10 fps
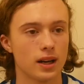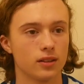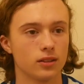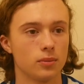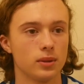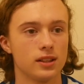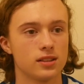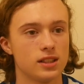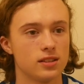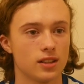back and complete the
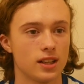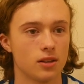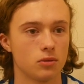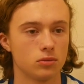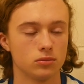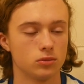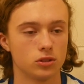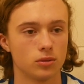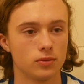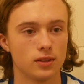season here was
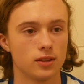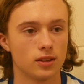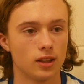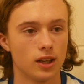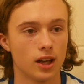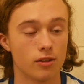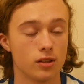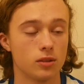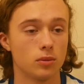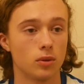something that I
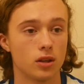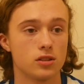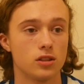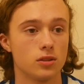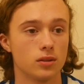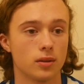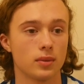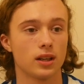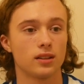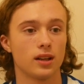really wanted to do, and I'm
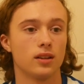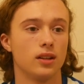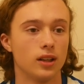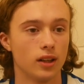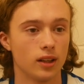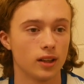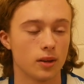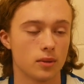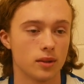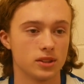glad that
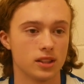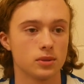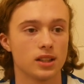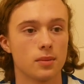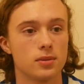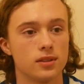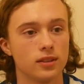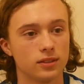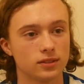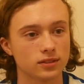was able to
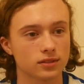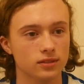happen.